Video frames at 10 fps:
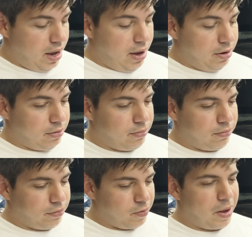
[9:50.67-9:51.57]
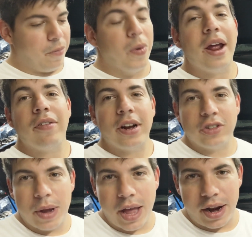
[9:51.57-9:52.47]
well, whenever
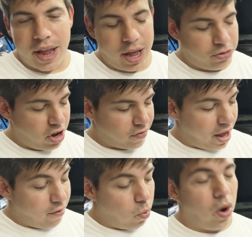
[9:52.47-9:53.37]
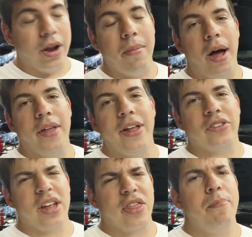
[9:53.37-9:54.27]
I spec out a camshaft, I have one in mind
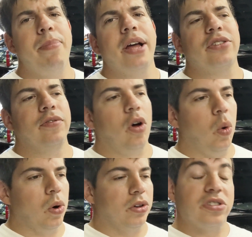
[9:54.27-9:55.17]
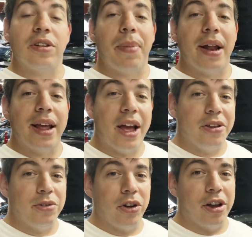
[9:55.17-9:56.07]
that's like the best of all worlds. And depending
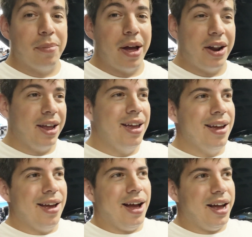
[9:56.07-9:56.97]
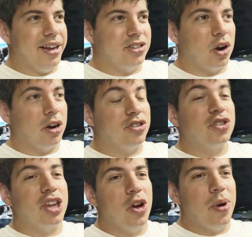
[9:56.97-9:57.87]
how you talk about it, I start
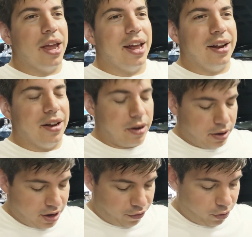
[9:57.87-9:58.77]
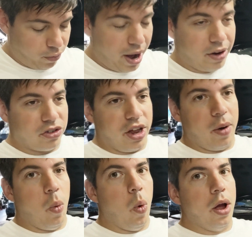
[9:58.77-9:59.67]
skewing it different routes,
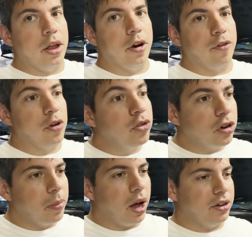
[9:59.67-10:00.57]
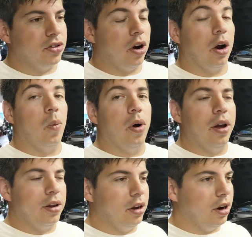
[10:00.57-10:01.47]
like what your future mods are,
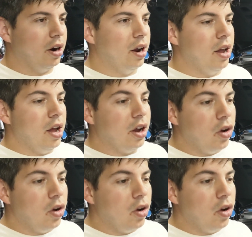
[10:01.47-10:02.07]
what your